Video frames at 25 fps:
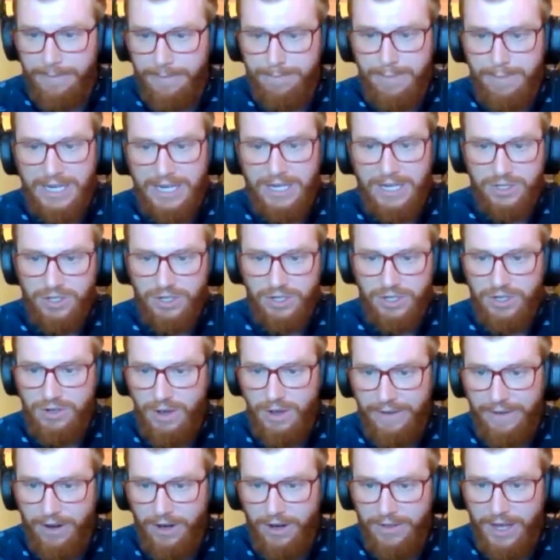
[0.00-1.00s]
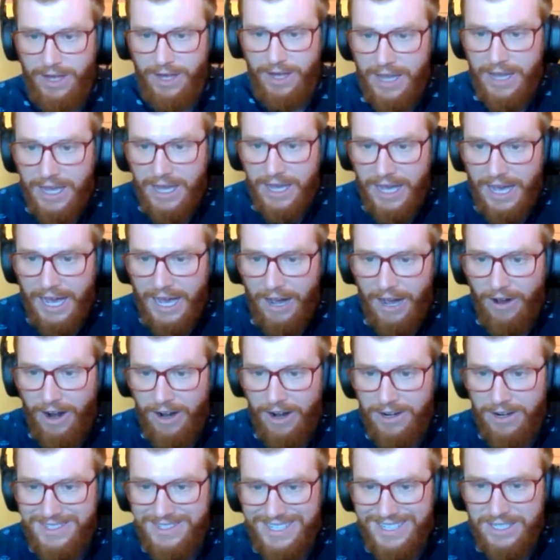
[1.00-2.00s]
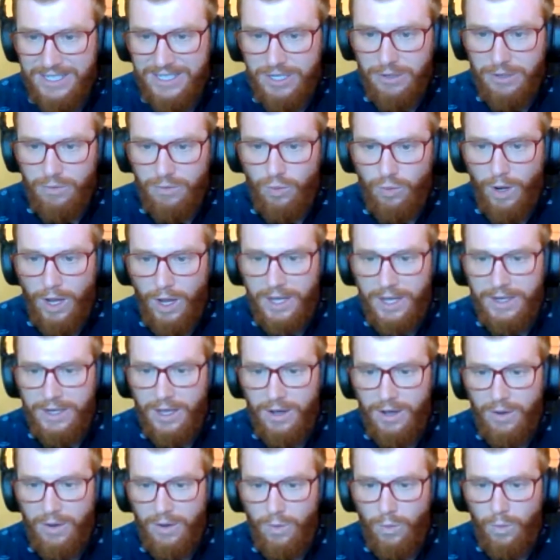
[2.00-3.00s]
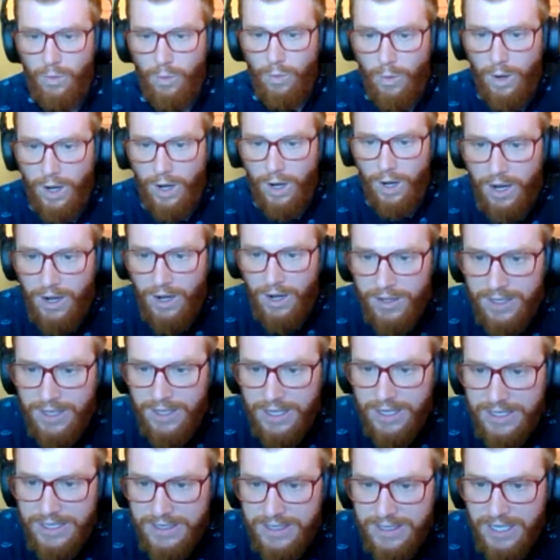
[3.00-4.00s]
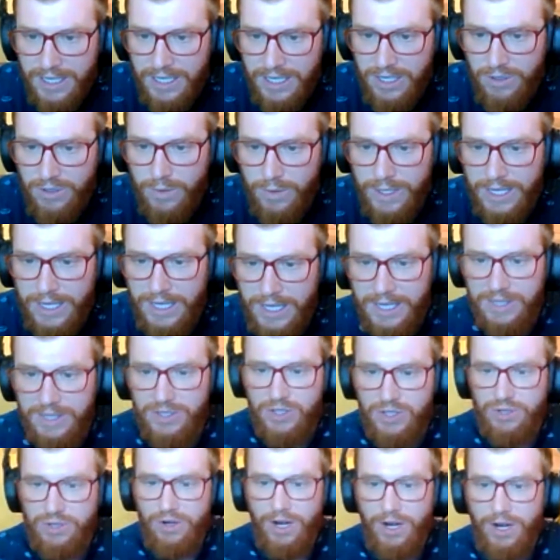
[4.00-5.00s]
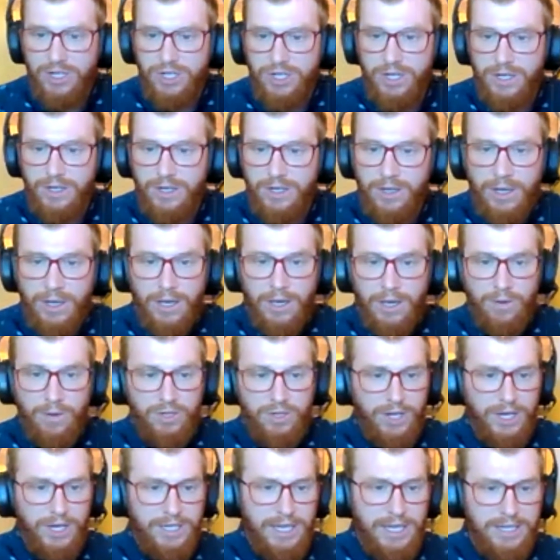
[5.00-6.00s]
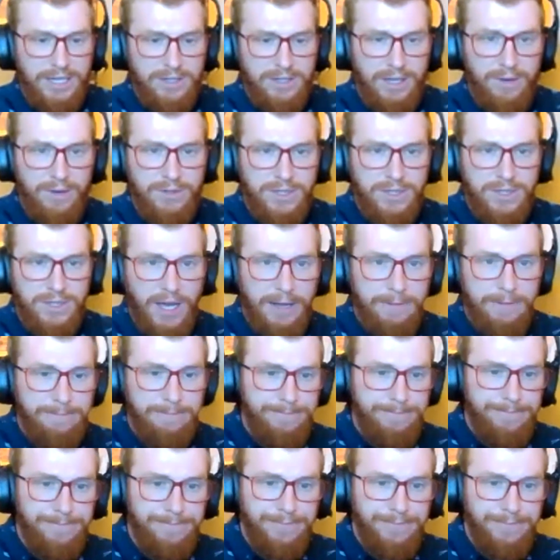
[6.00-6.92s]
Making sure you have all that. How hard is it to run while continuing instruction? Would you like to answer that one, Scott?